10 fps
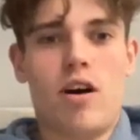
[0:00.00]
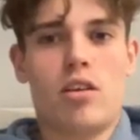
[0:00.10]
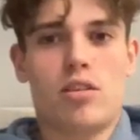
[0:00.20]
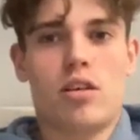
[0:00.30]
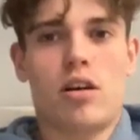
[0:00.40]
the
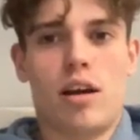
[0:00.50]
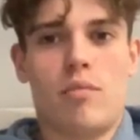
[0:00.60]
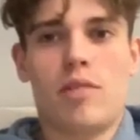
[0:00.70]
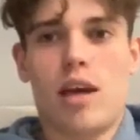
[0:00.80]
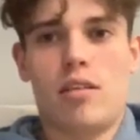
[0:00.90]
first
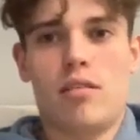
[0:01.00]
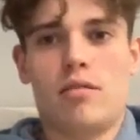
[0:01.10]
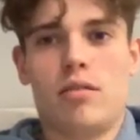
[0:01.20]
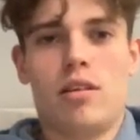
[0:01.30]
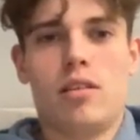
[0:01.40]
time,
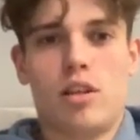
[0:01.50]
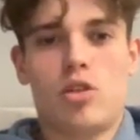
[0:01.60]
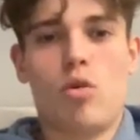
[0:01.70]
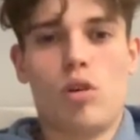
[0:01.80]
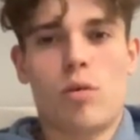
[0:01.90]
then the
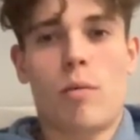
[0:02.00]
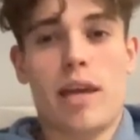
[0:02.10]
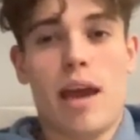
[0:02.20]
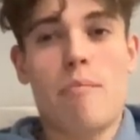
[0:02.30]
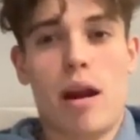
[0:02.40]
daughter's probably
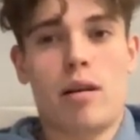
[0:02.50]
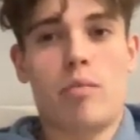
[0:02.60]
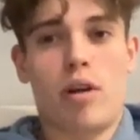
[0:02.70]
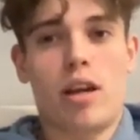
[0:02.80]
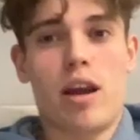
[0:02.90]
getting
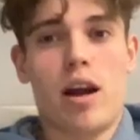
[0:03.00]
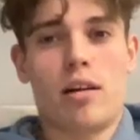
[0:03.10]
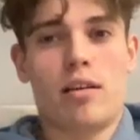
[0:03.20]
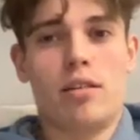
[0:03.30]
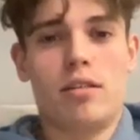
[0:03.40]
married pretty young.